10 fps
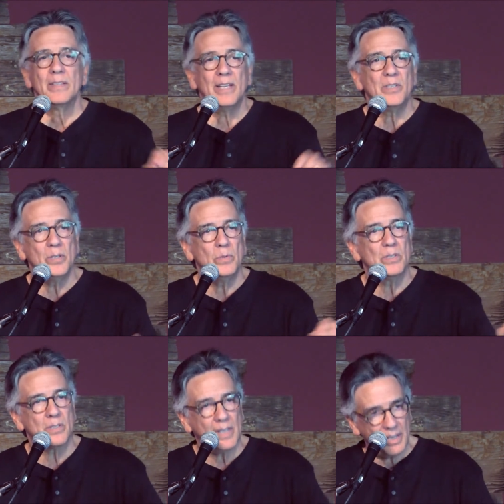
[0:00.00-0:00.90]
that you
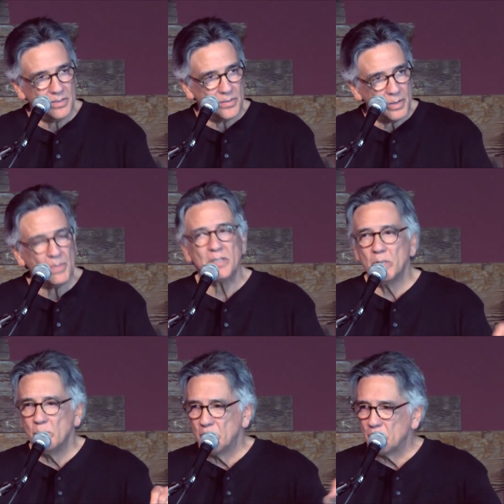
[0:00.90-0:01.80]
would slander them,
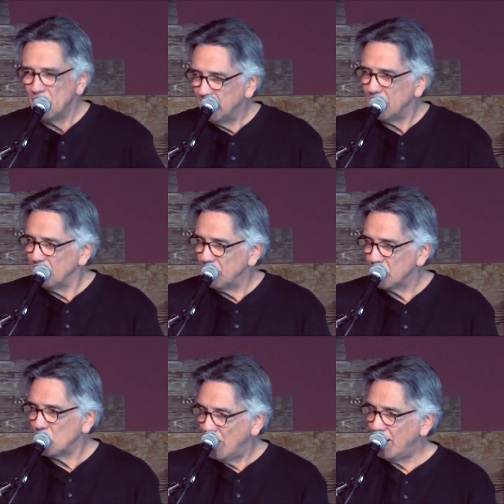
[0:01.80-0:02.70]
that you would treat them
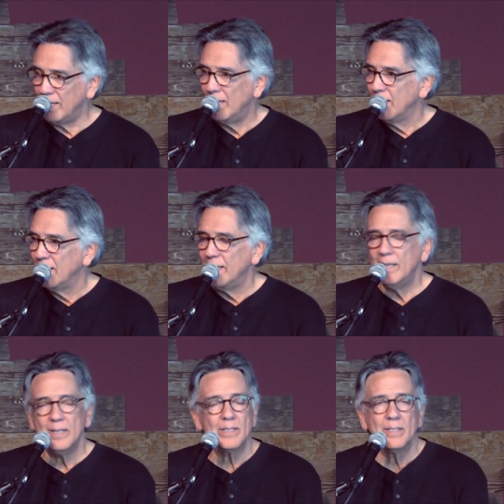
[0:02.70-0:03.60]
this way.
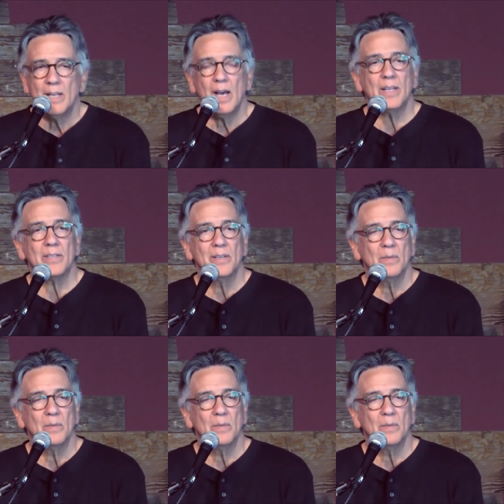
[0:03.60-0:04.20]
It is not